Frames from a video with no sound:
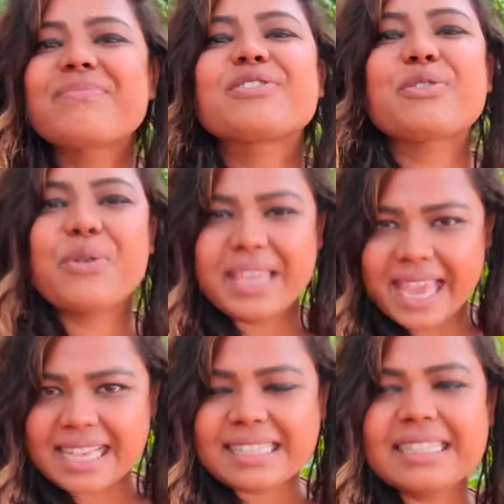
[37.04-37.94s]
So
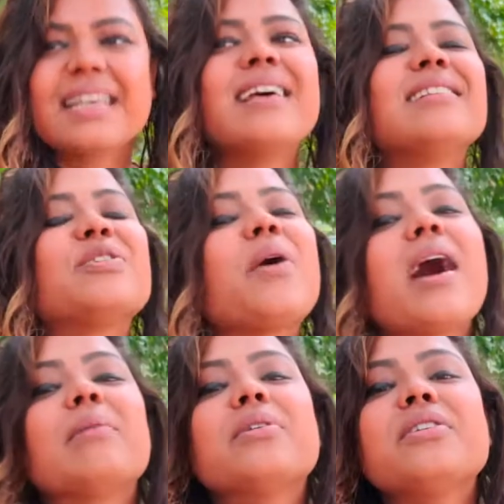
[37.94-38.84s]
yes, so
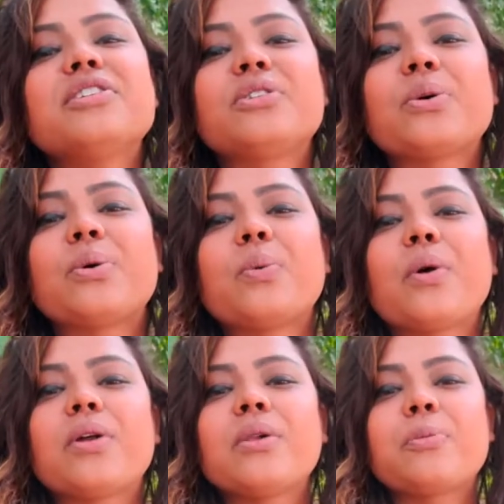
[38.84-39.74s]
I'm gonna show
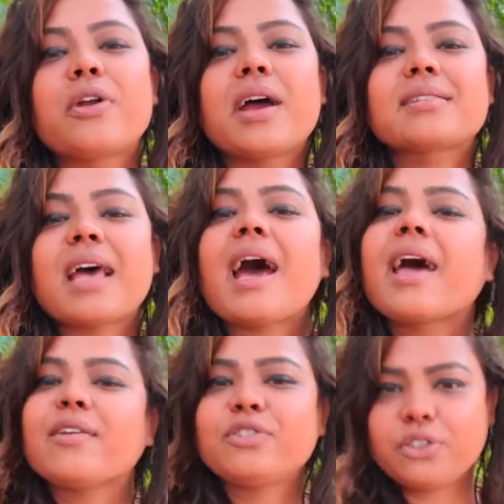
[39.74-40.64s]
what all products I
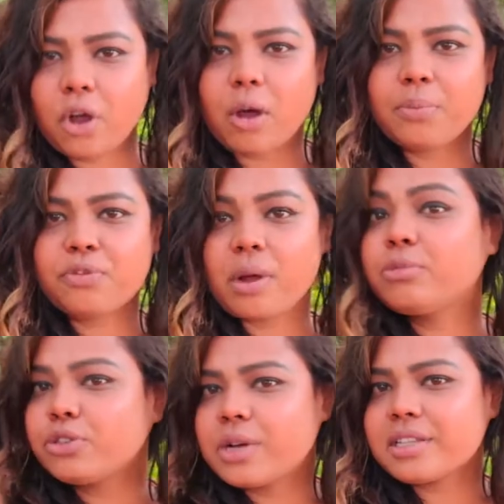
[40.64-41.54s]
have shopped from
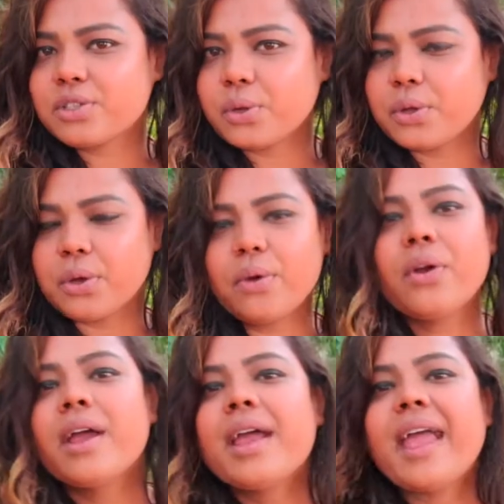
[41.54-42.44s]
Sugar studio,
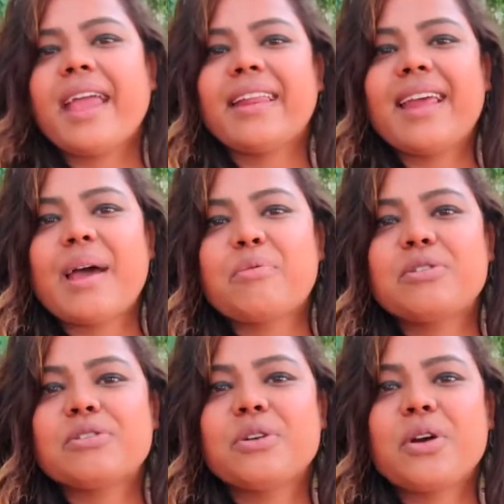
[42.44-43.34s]
and I'm
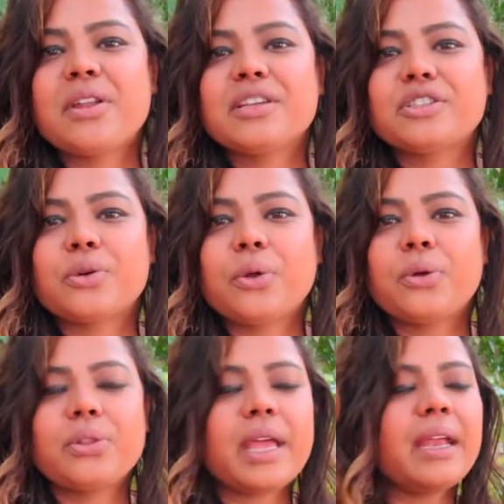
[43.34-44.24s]
also gonna show
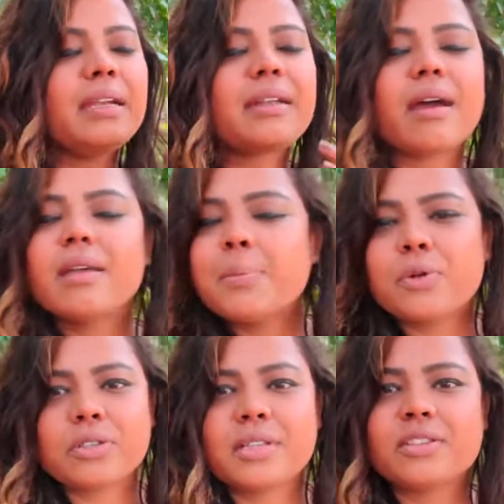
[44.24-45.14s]
you the entire
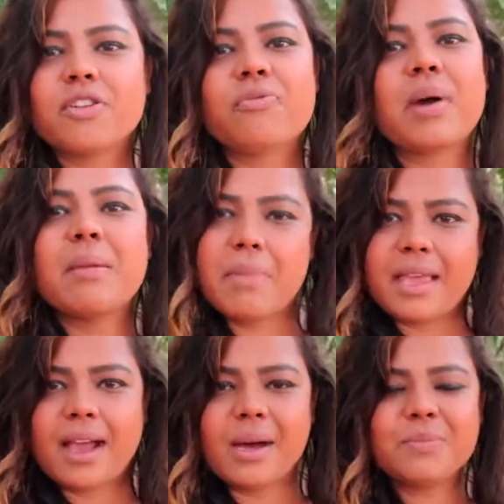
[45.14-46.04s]
process of my
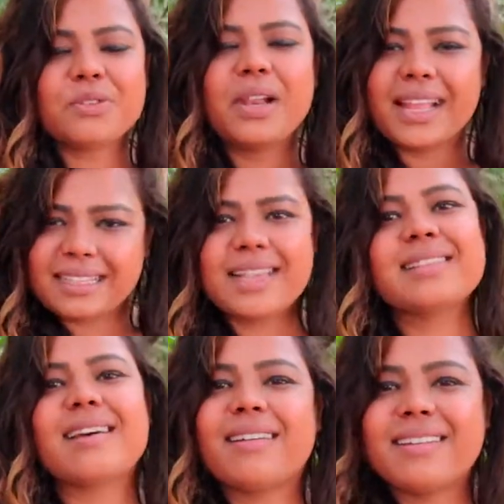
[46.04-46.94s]
makeup. So let's get
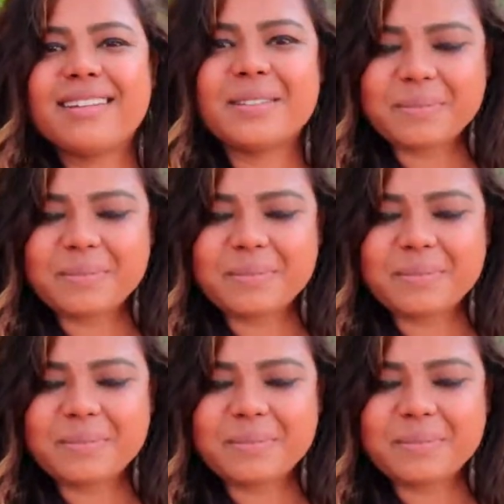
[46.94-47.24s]
started.